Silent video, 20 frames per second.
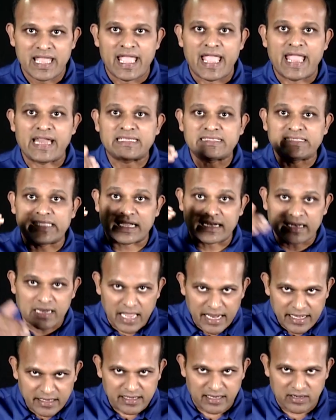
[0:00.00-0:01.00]
It is the
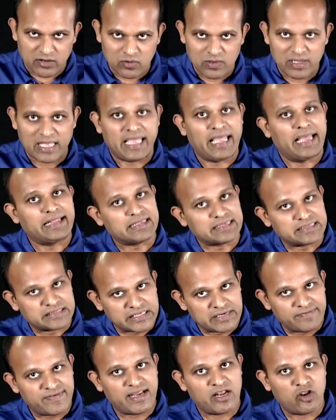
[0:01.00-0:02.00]
client hello and the
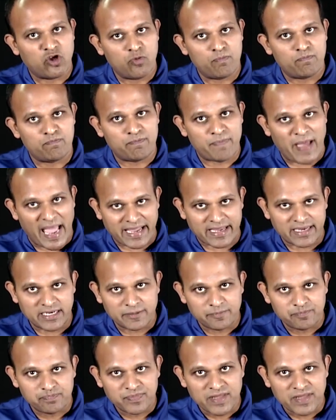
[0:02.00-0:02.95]
server hello packet